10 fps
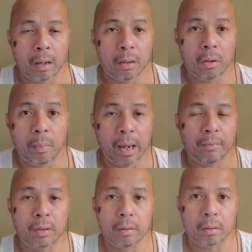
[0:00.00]
you may
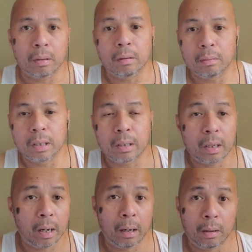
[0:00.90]
have to
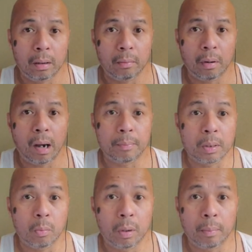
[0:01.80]
decide
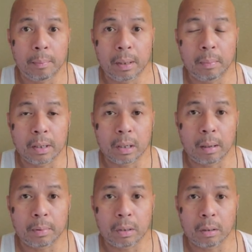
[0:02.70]
option 1 might be the best
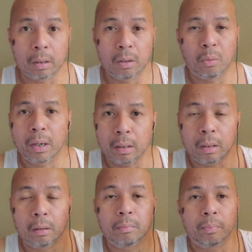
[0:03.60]
option. You don't want
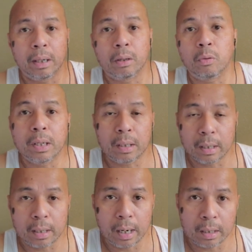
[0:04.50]
to increase
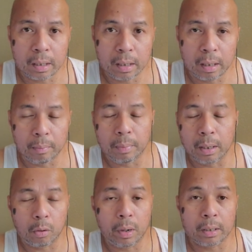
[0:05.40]
intensity and be
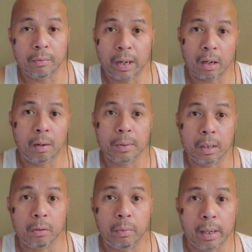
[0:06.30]
aggressive like option
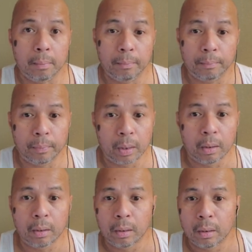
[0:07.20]
3.
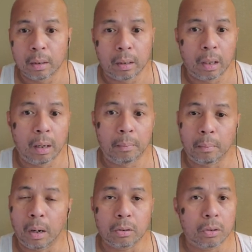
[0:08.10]

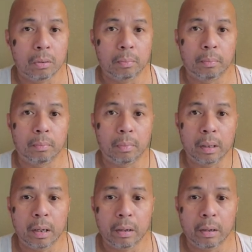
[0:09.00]
Also, another